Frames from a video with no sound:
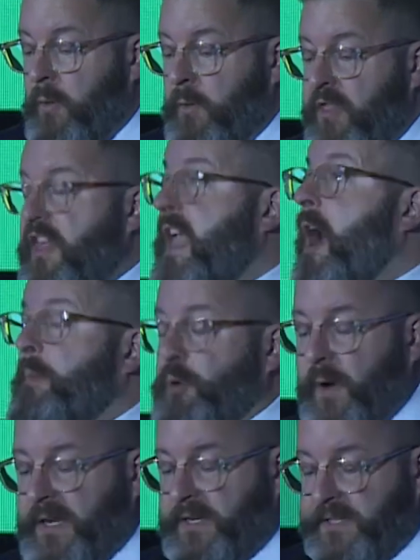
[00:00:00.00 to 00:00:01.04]
they
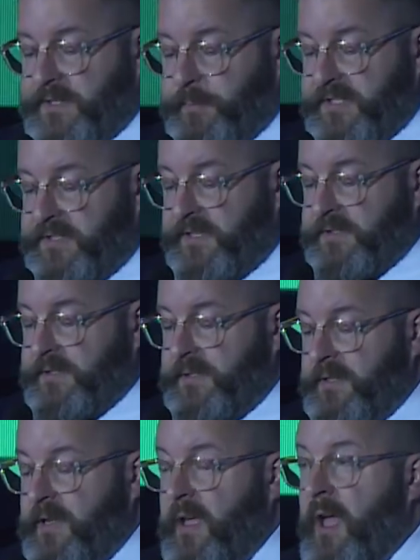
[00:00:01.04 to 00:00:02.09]
operated as business.
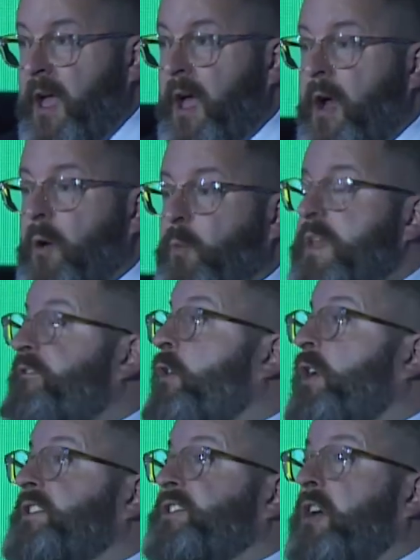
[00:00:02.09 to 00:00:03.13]
We
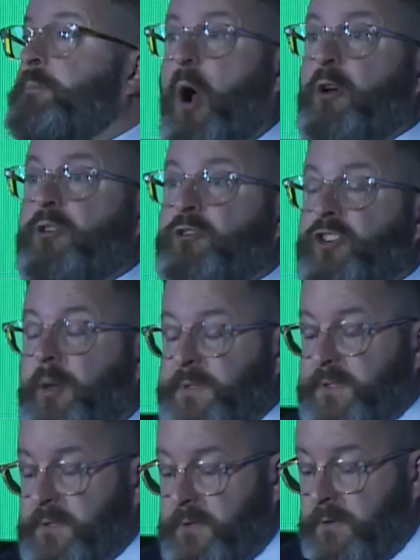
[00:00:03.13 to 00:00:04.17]
focused on
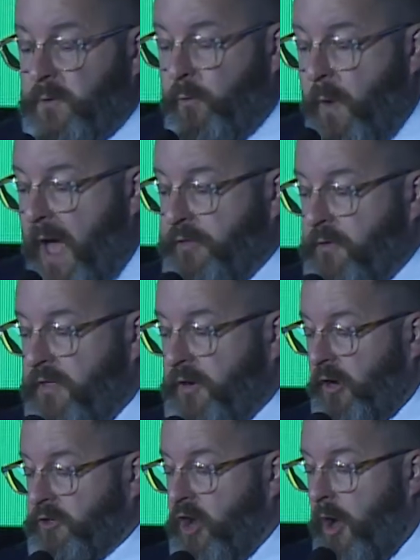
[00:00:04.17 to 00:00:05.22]
partnerships rather than
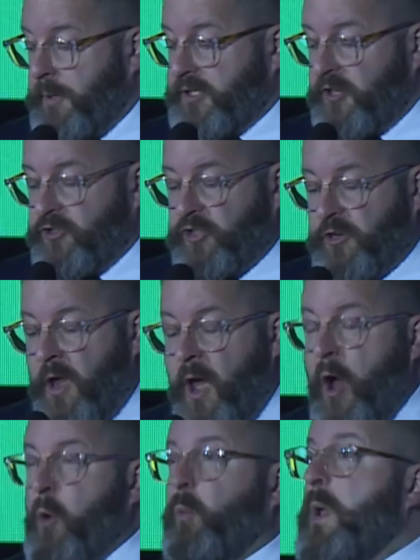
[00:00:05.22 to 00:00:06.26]
competition.
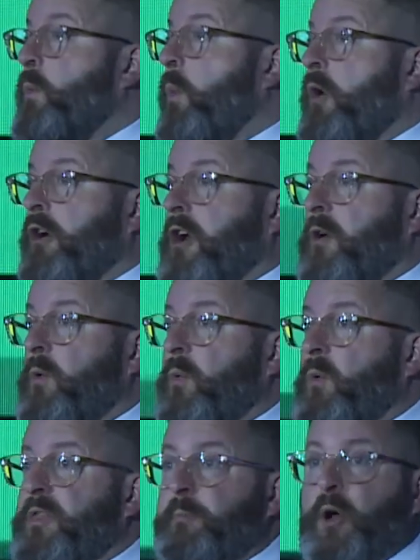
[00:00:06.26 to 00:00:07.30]
We work
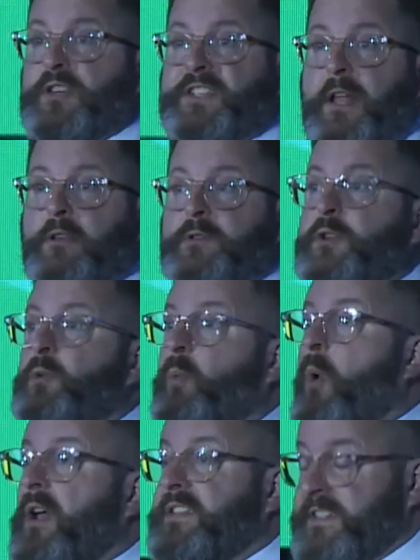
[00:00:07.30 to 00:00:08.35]
with booksellers who
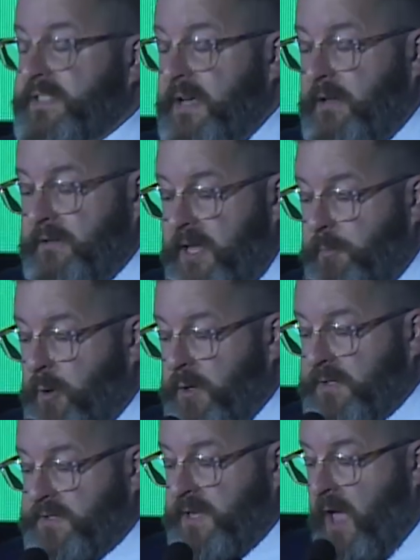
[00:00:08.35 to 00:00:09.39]
want to sell
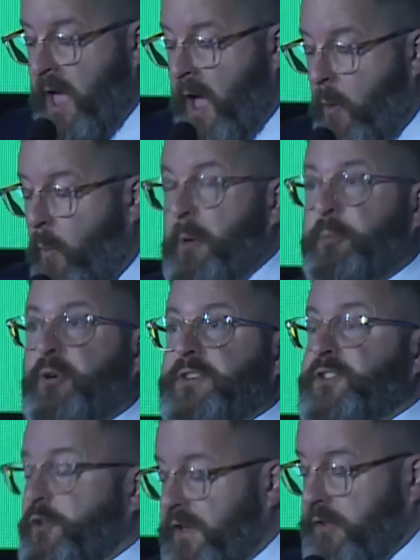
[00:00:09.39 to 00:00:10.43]
ebooks while
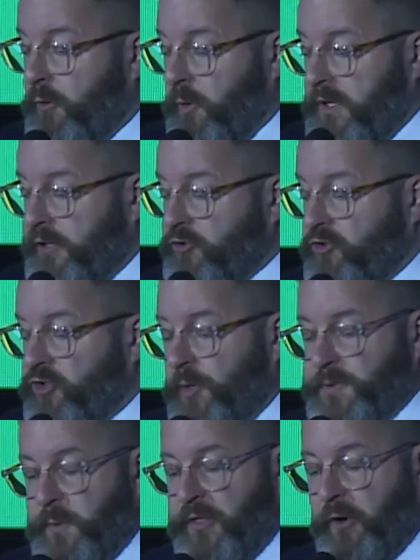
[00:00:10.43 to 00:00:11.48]
preserving their
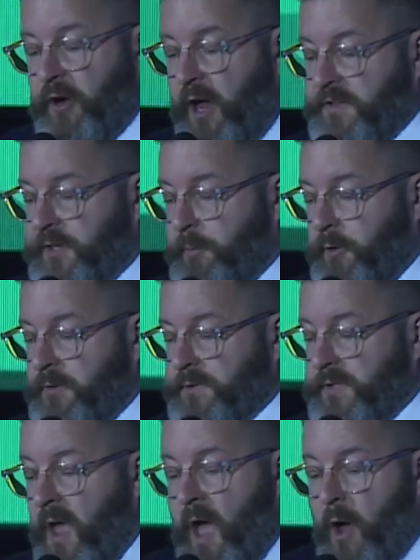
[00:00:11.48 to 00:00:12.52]
relationships with their
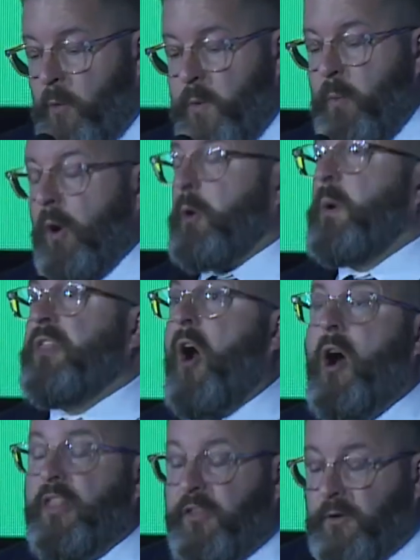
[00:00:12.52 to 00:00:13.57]
customers. We work with
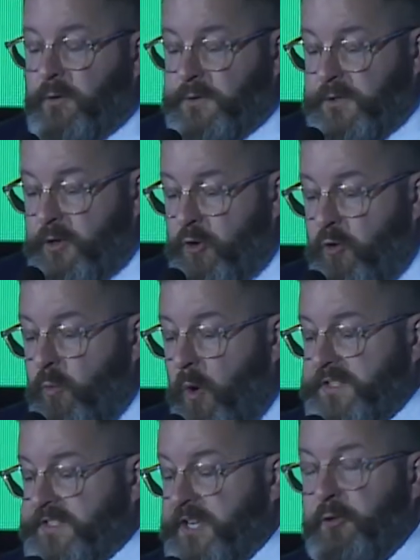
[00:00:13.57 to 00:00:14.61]
authors who want
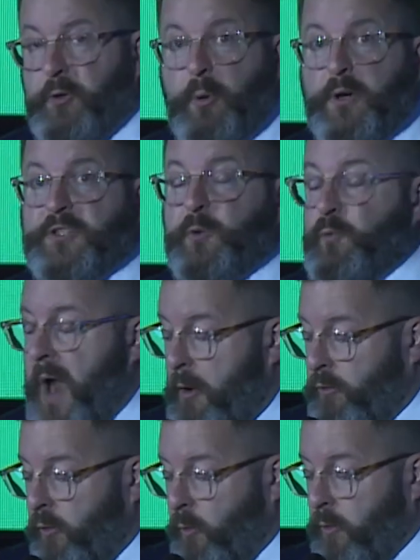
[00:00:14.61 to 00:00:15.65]
to sell their books
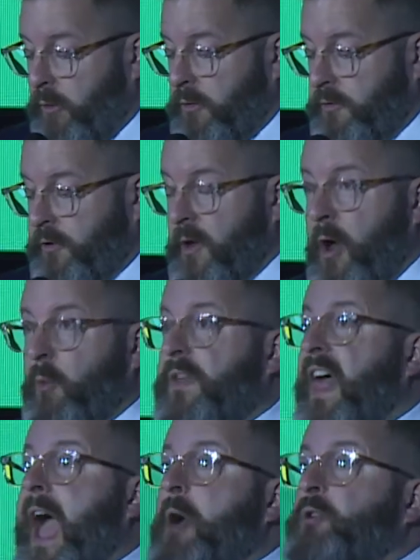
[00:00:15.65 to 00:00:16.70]
around the world
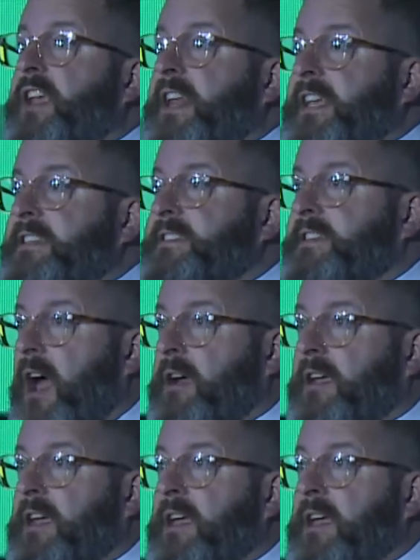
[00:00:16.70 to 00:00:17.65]
without getting stuck